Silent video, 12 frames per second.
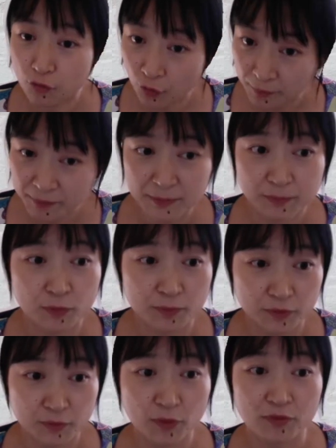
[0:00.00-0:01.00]
people
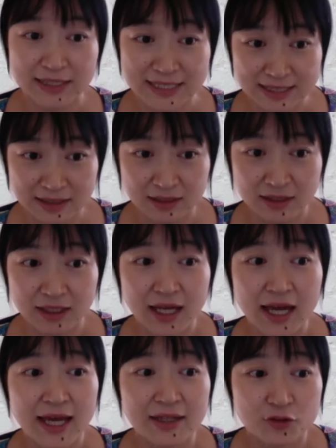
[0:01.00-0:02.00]
before Lisa
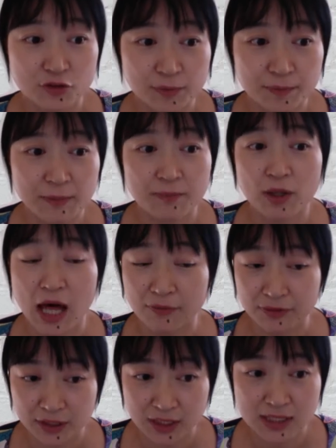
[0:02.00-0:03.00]
and 3 people after
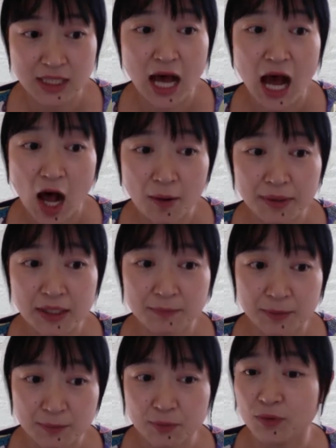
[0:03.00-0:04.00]
that. How many
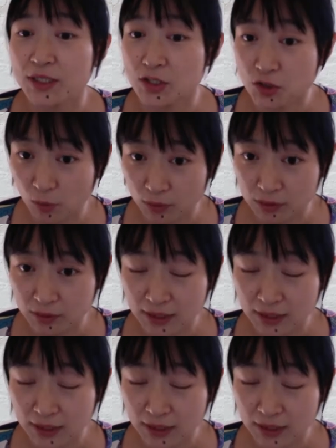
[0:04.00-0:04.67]
people in total?